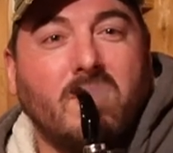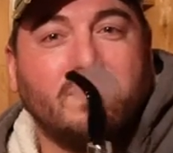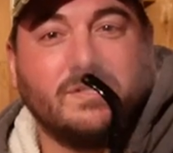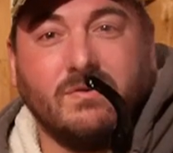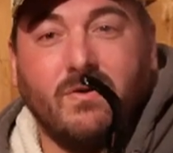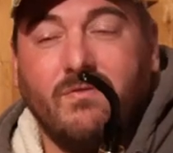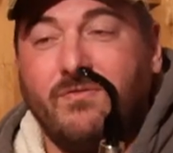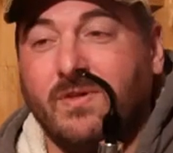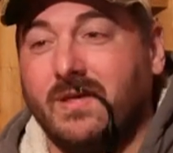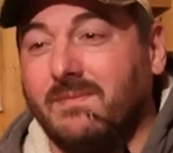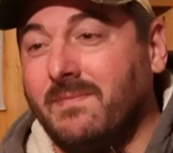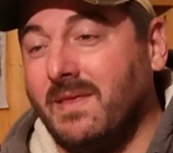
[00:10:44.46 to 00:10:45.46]
So
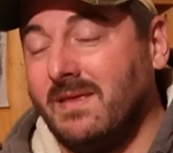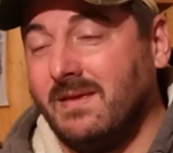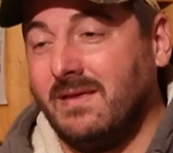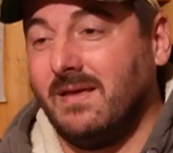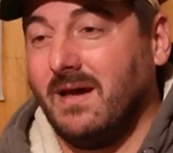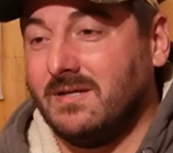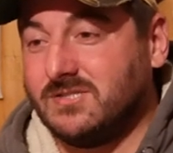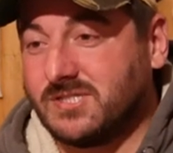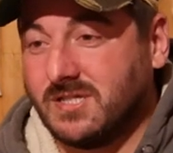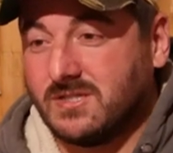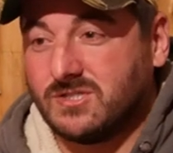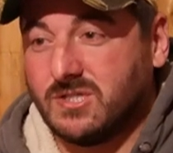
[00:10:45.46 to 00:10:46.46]
hopefully, I just
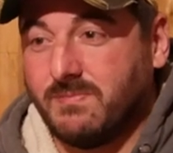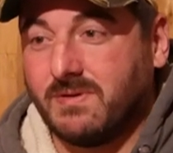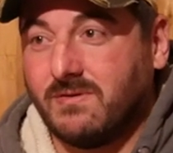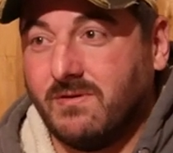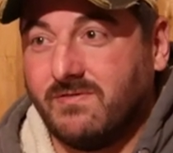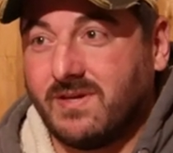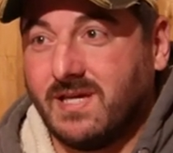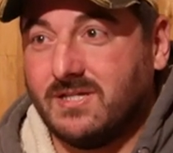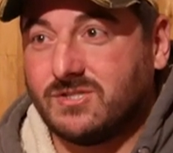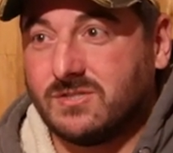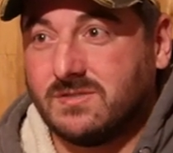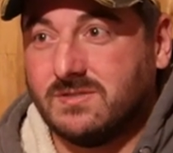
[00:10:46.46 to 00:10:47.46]
got the shipping
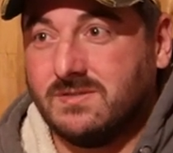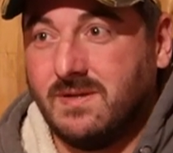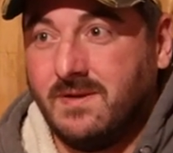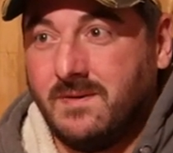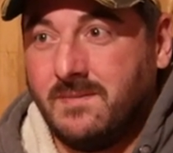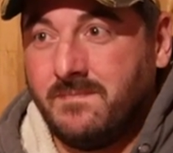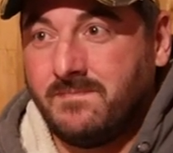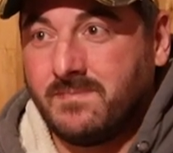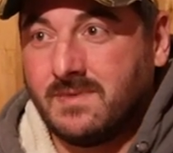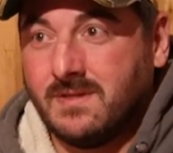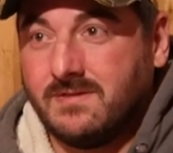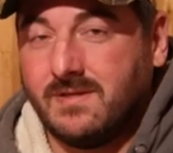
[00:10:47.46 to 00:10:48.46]
notification
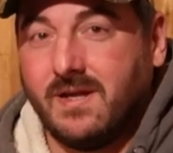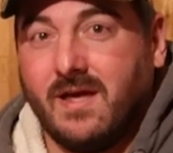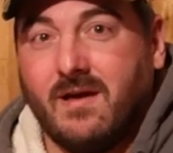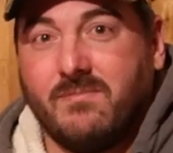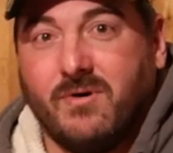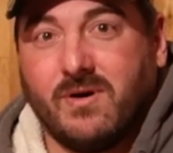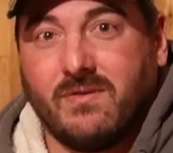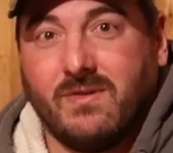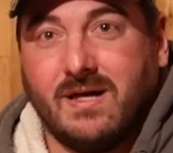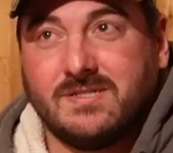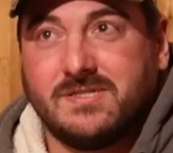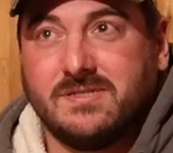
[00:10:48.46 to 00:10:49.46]
today. I think I bought
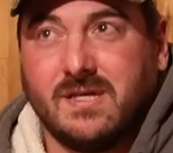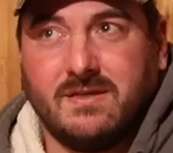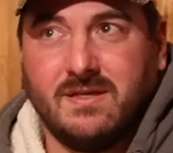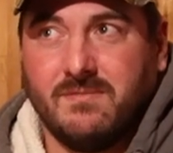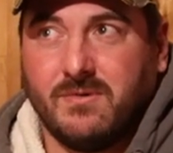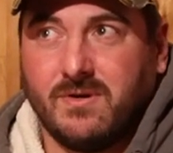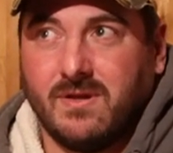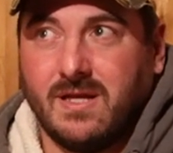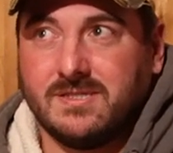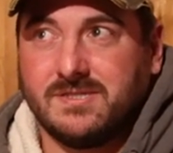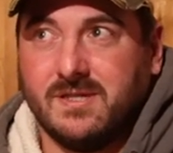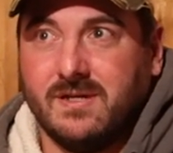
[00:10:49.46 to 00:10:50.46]
it
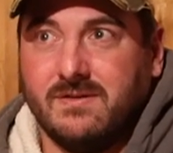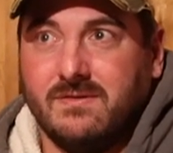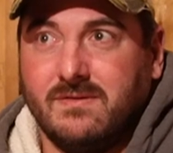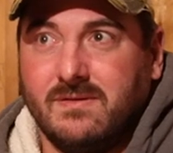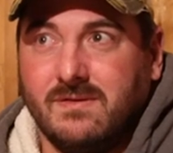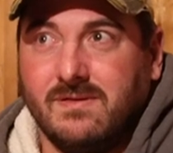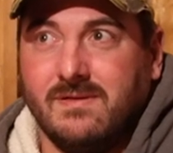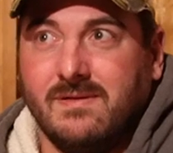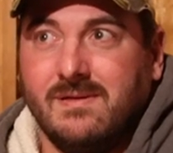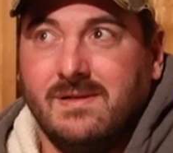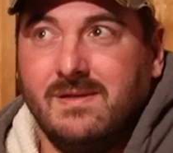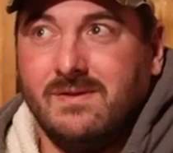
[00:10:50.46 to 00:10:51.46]
last night.
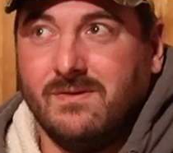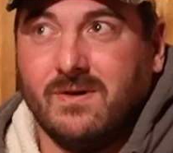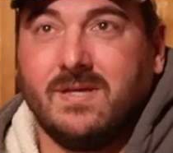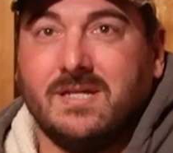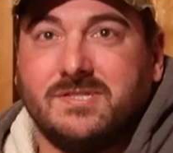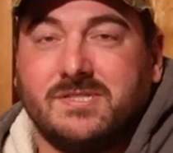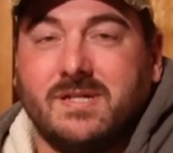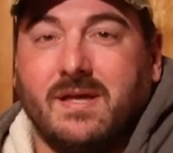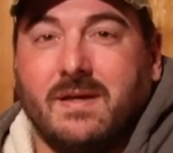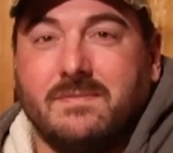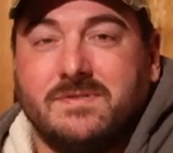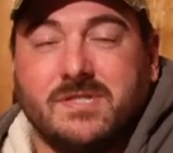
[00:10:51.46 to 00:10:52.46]
Well,
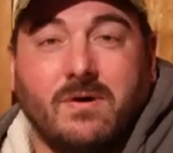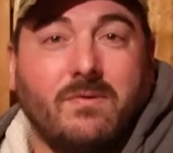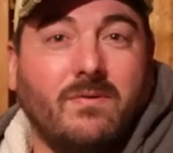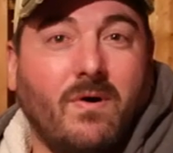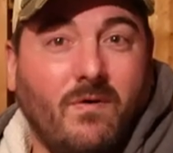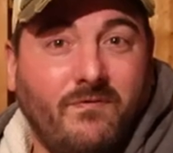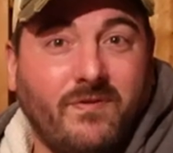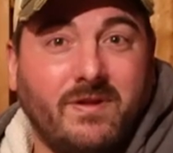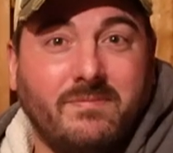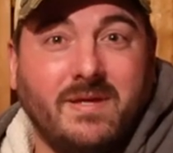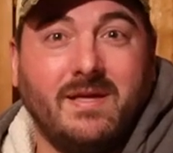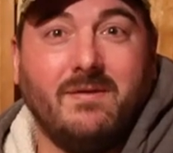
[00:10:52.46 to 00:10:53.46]
yesterday. So hopefully
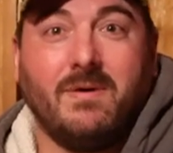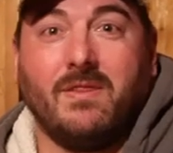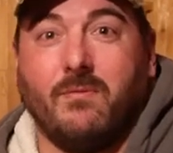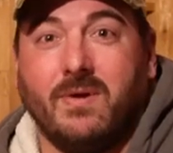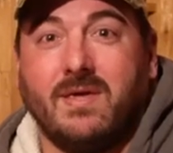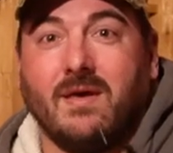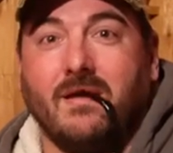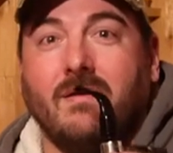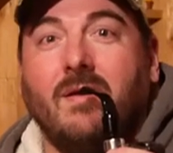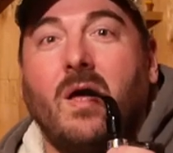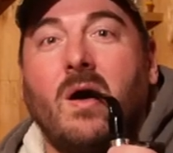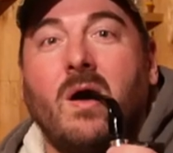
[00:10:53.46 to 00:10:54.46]
it'll be here by the weekend.